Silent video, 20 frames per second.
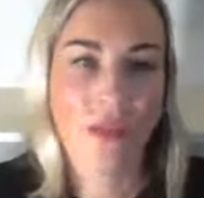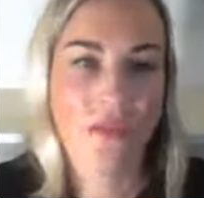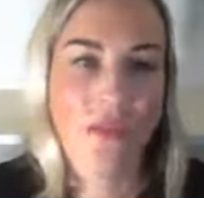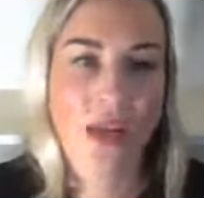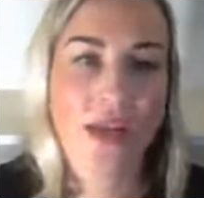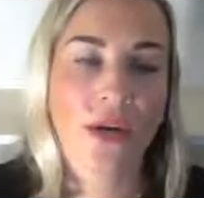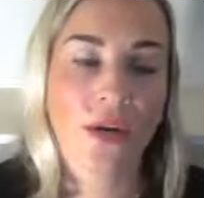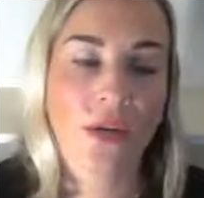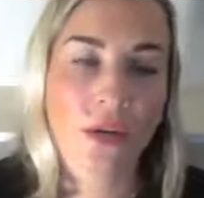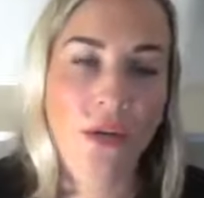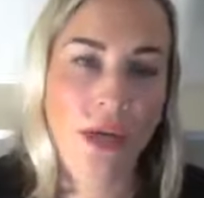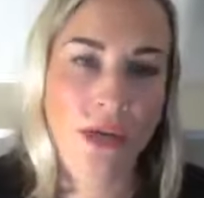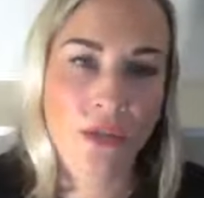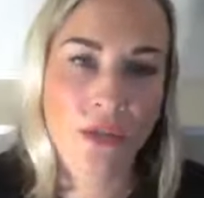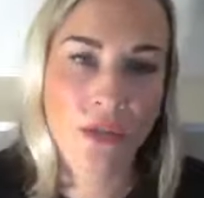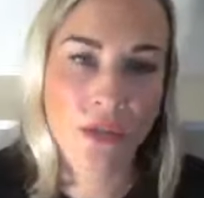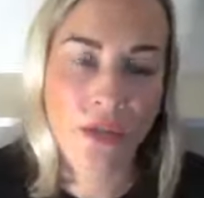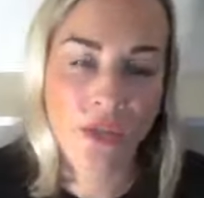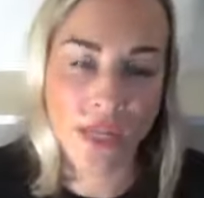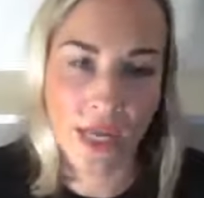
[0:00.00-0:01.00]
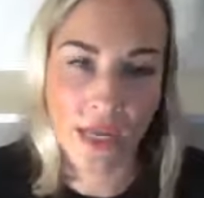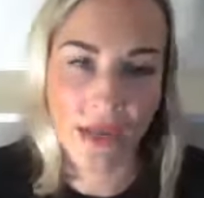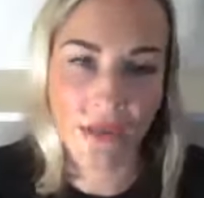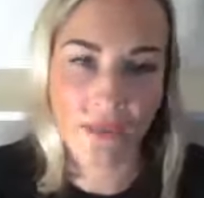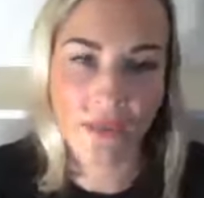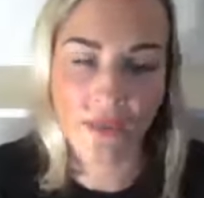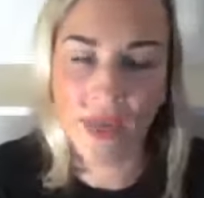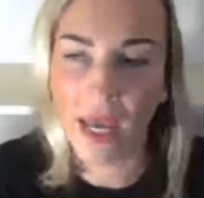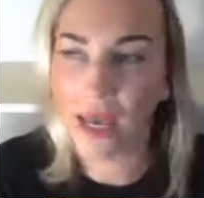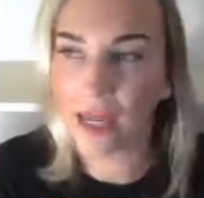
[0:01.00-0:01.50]
They don't
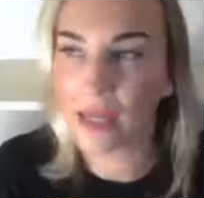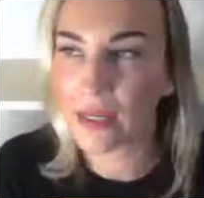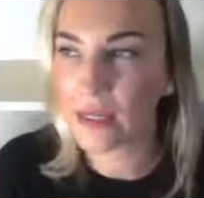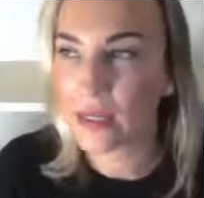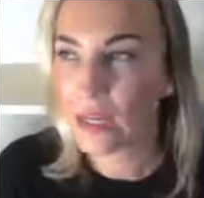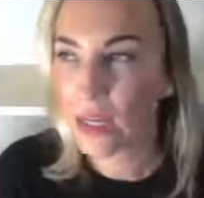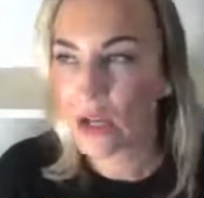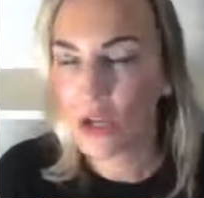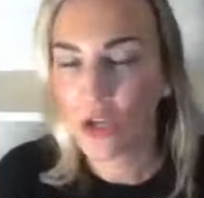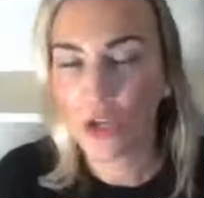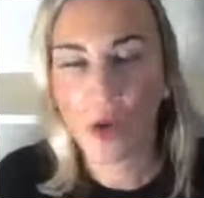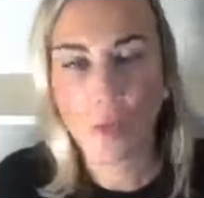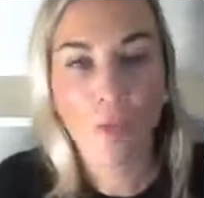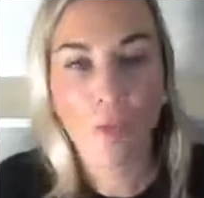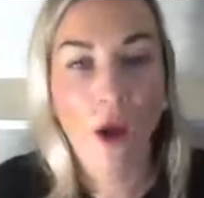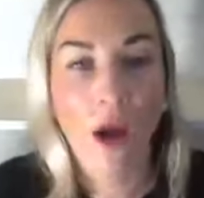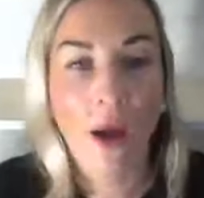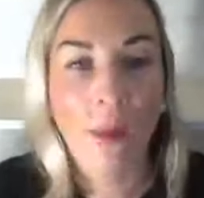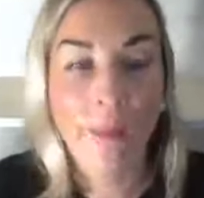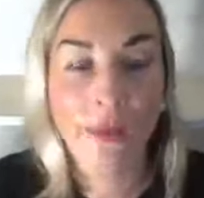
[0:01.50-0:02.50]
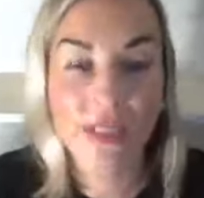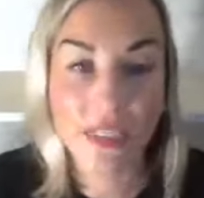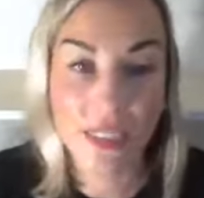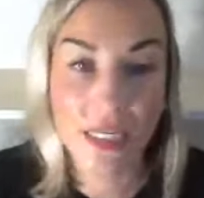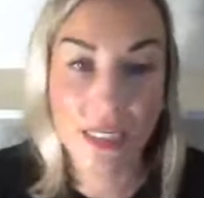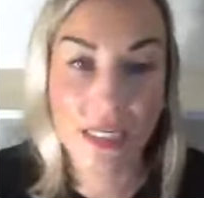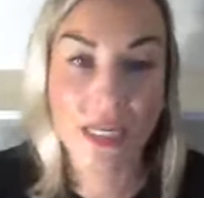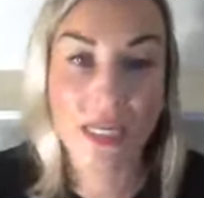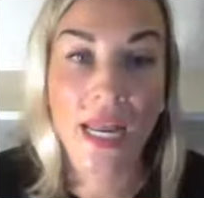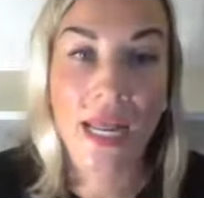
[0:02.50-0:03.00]
understand that you're promised
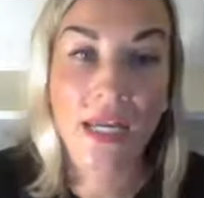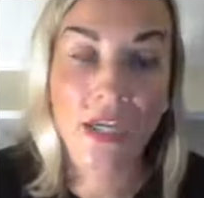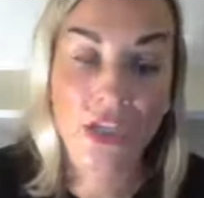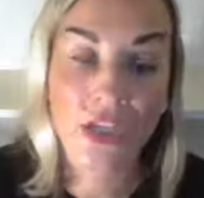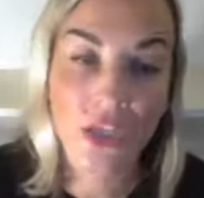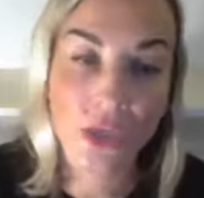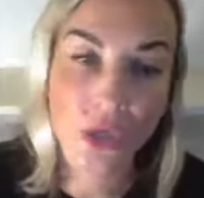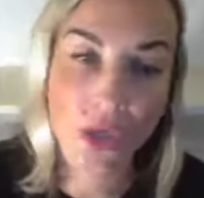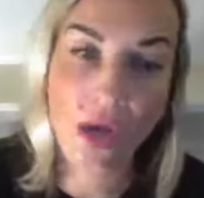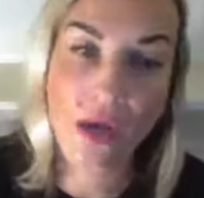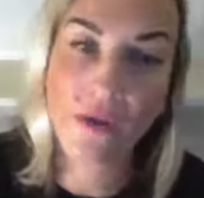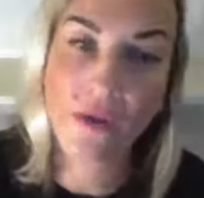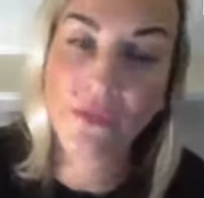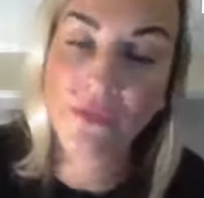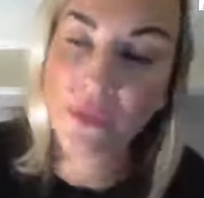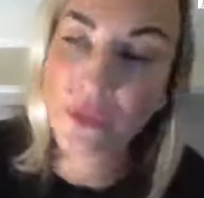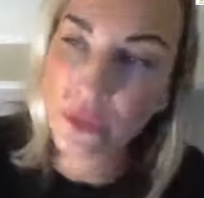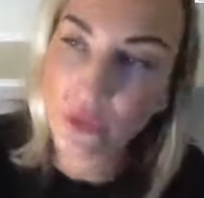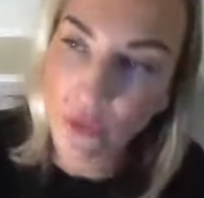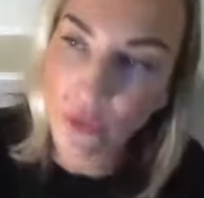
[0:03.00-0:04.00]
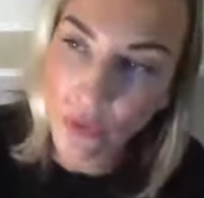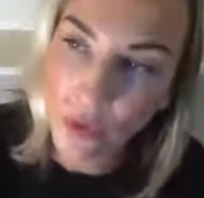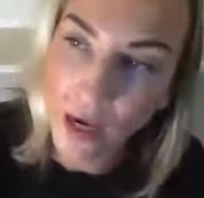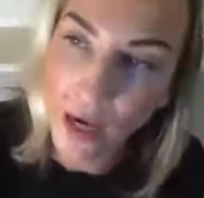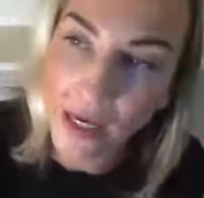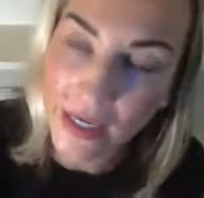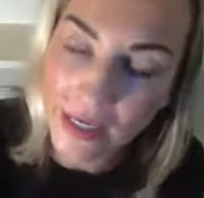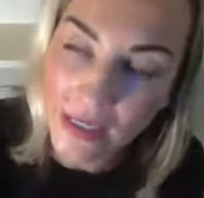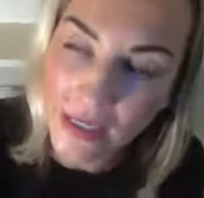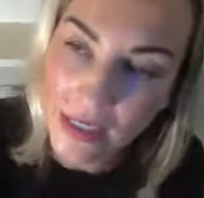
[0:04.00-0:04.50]
the nature of the
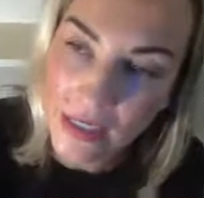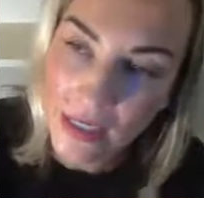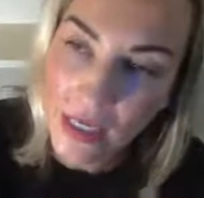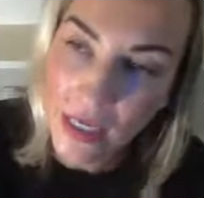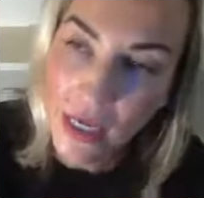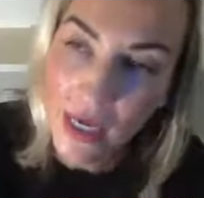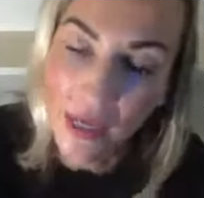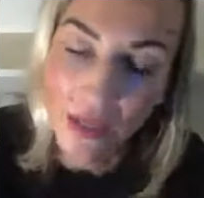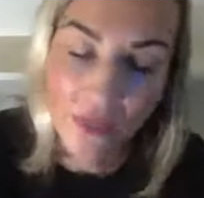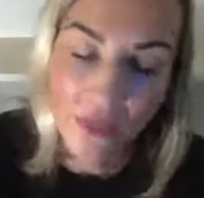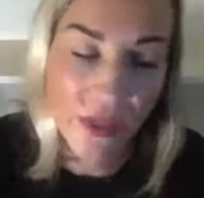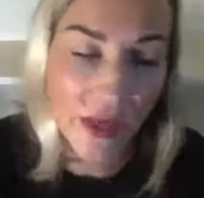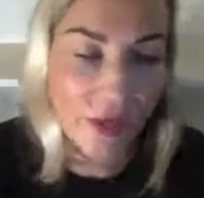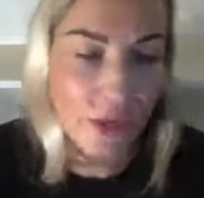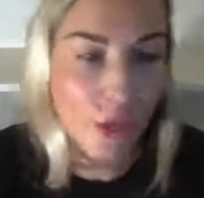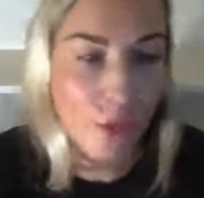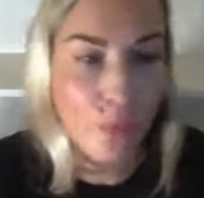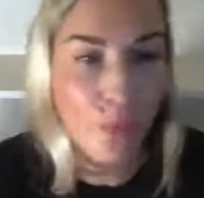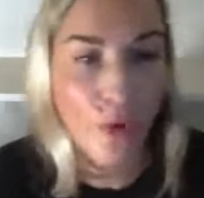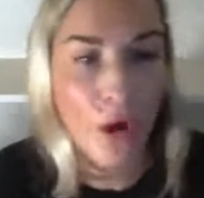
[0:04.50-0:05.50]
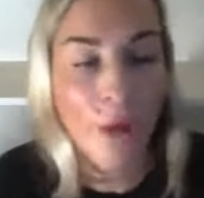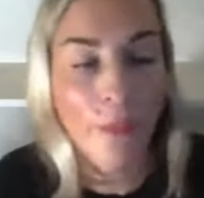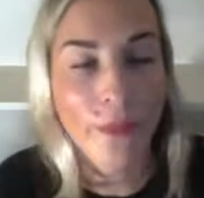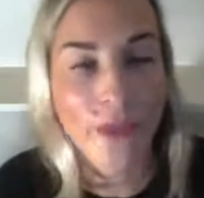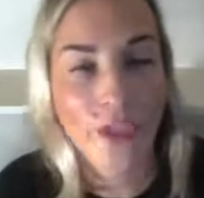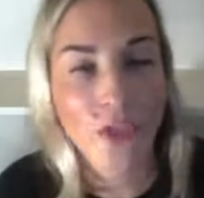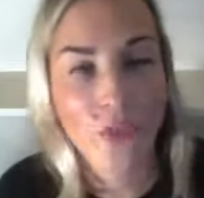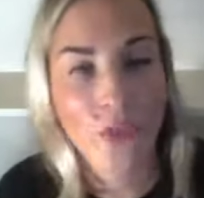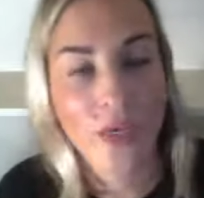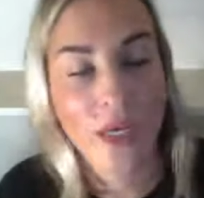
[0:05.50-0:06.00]
Christ that your
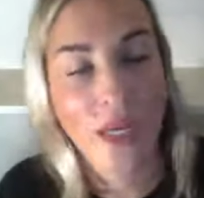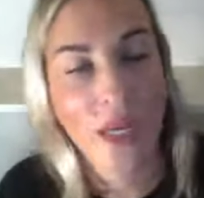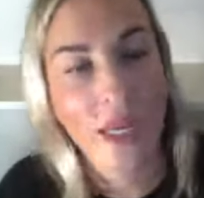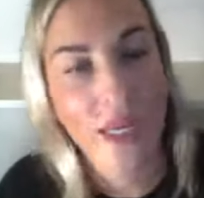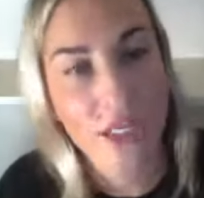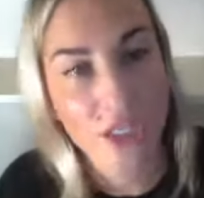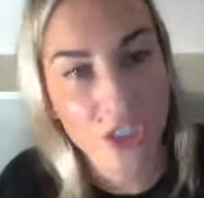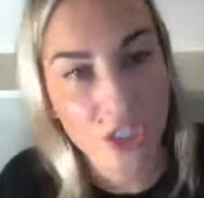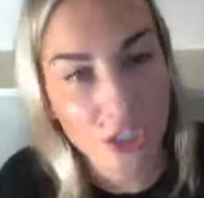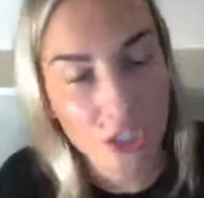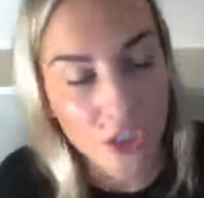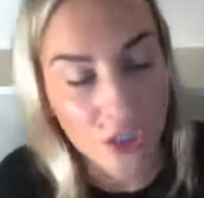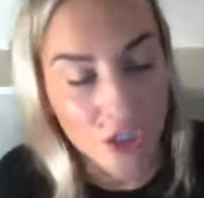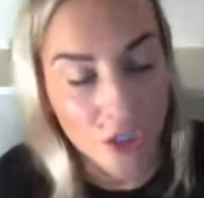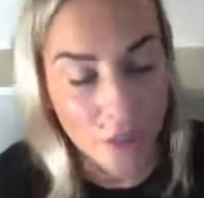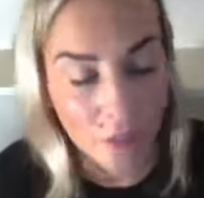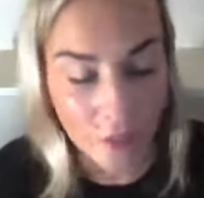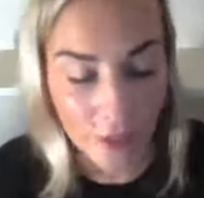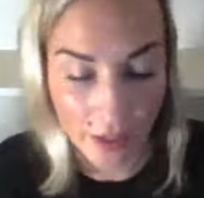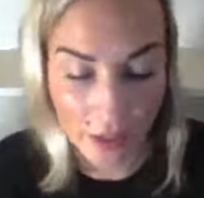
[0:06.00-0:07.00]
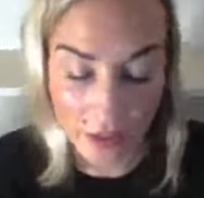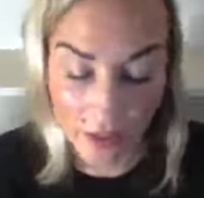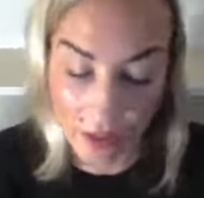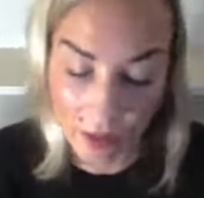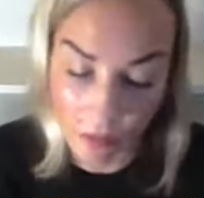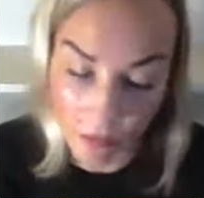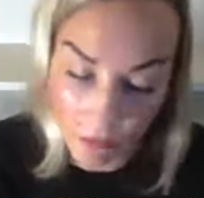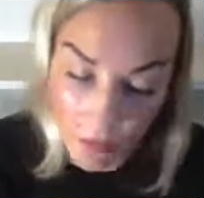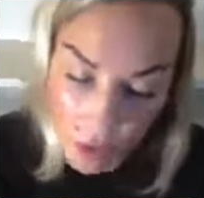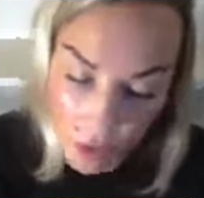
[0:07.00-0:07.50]
promised relationship and
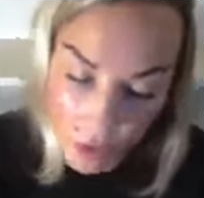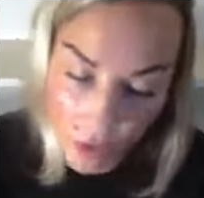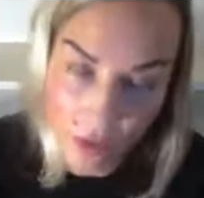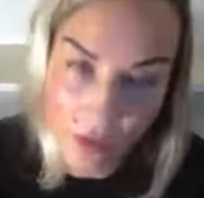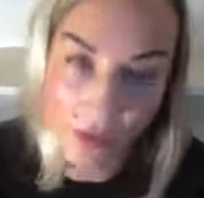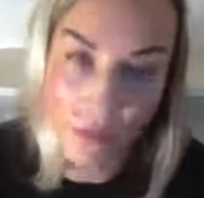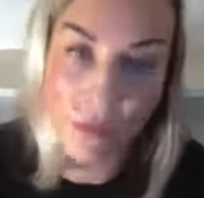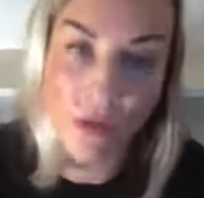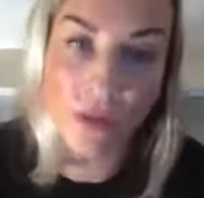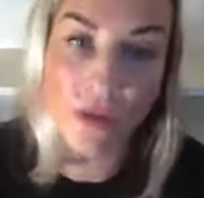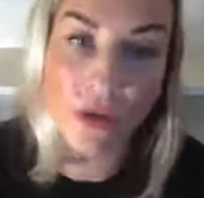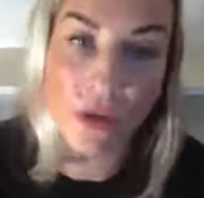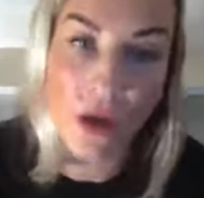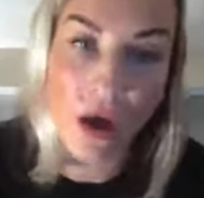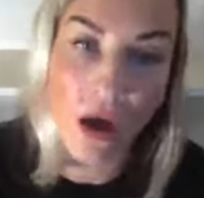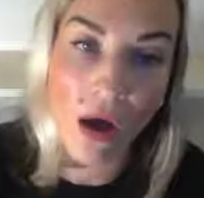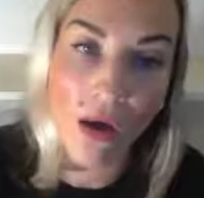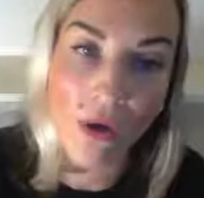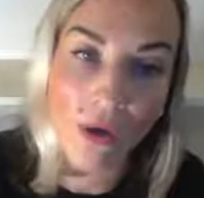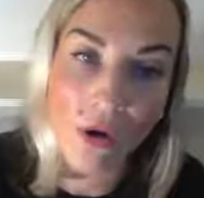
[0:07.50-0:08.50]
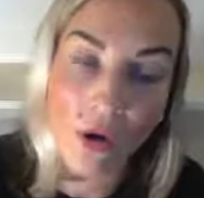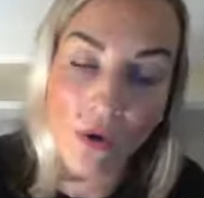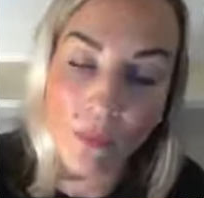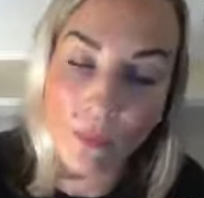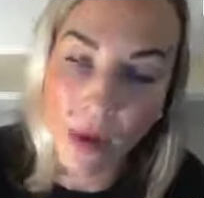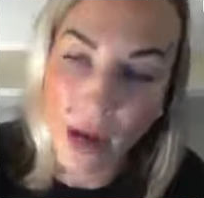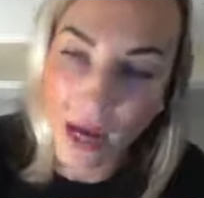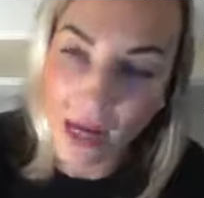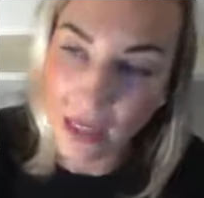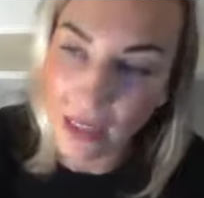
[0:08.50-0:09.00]
communion with God
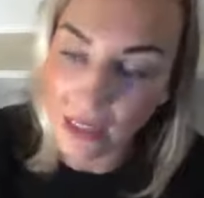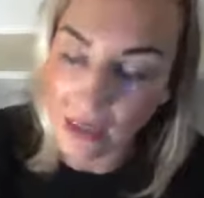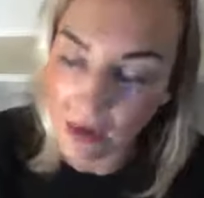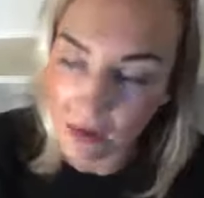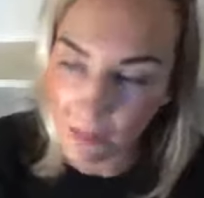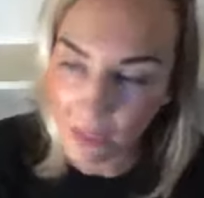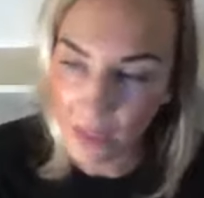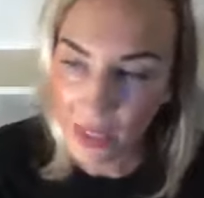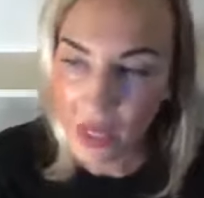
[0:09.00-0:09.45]
Almighty.